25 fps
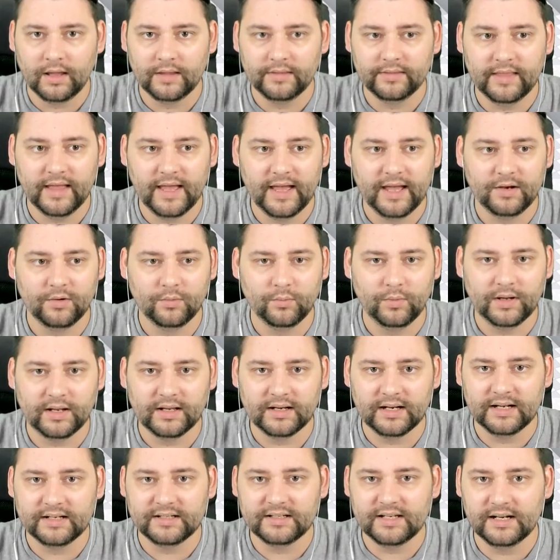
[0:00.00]
and then we're
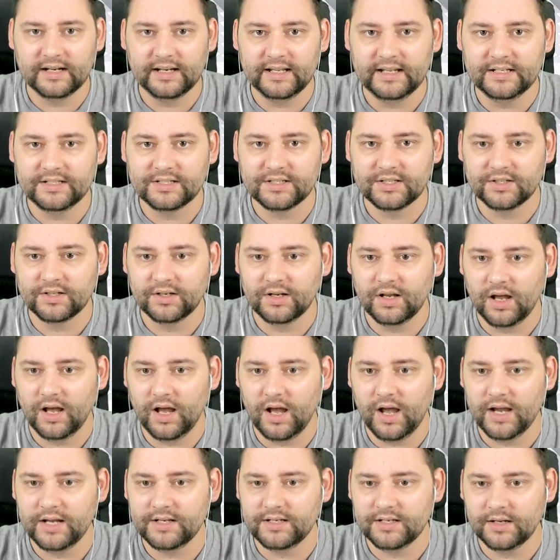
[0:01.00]
gonna delete
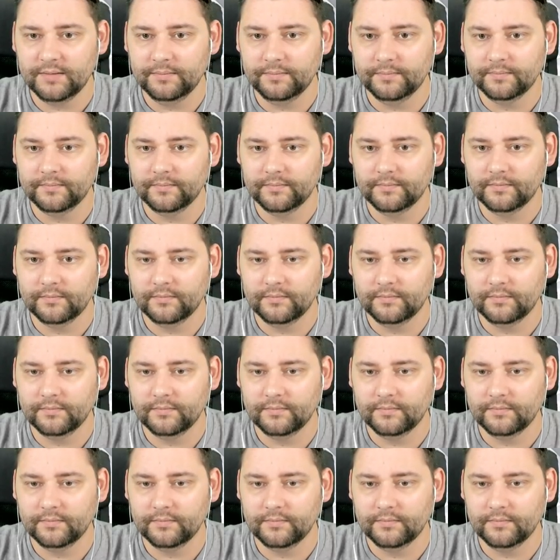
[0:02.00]
item.